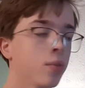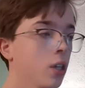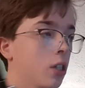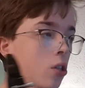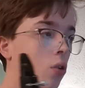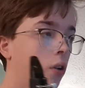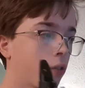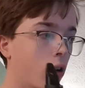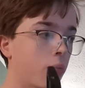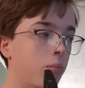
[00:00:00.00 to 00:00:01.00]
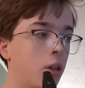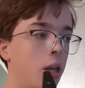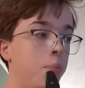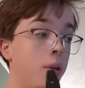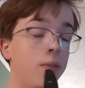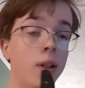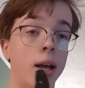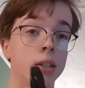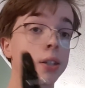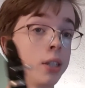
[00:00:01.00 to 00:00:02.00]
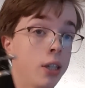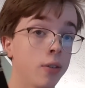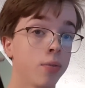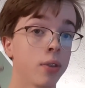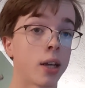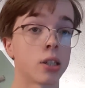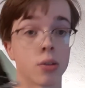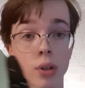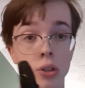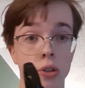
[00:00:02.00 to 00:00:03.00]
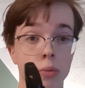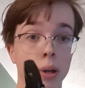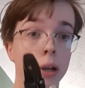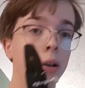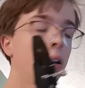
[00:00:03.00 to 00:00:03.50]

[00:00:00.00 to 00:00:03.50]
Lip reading: It's going from B flat to C. That's the register break.